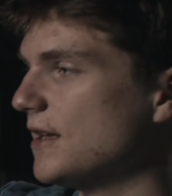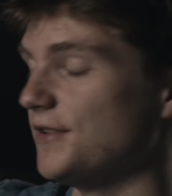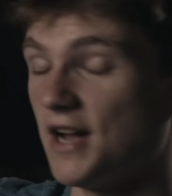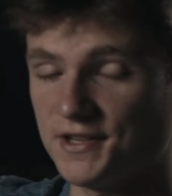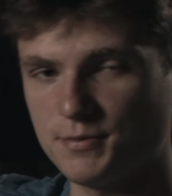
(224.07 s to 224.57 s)

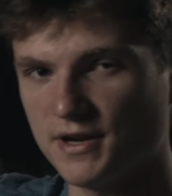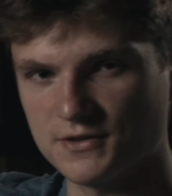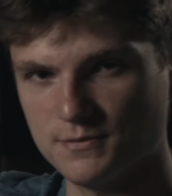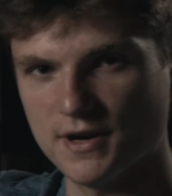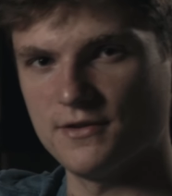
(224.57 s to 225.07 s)
Not
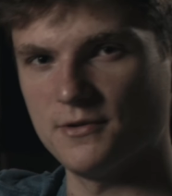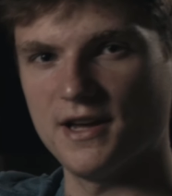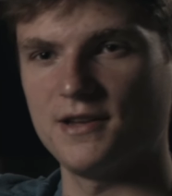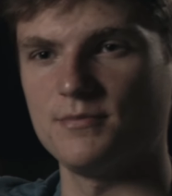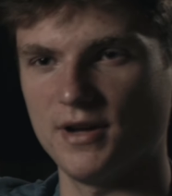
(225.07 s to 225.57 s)
sponsored, by the
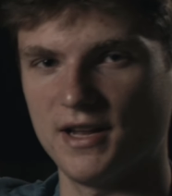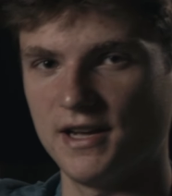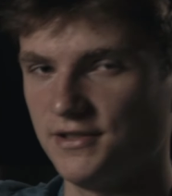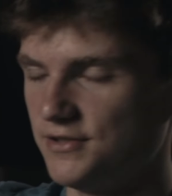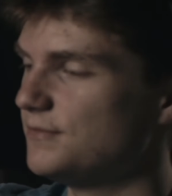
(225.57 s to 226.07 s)
way, but
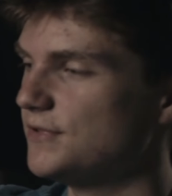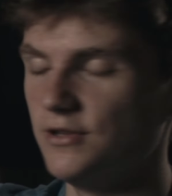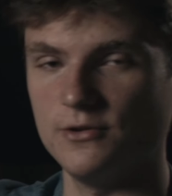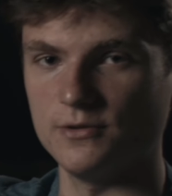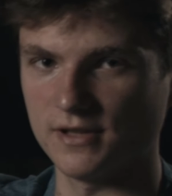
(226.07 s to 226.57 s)
I
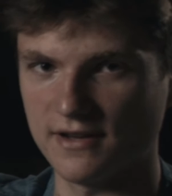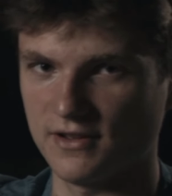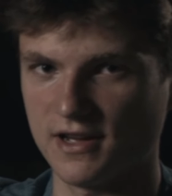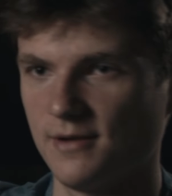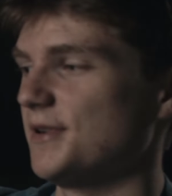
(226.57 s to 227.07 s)
do love
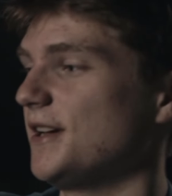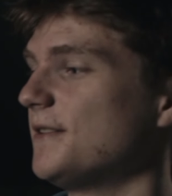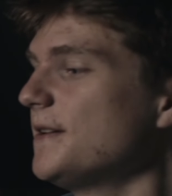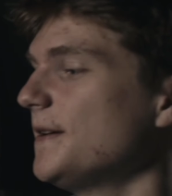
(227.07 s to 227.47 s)
the company.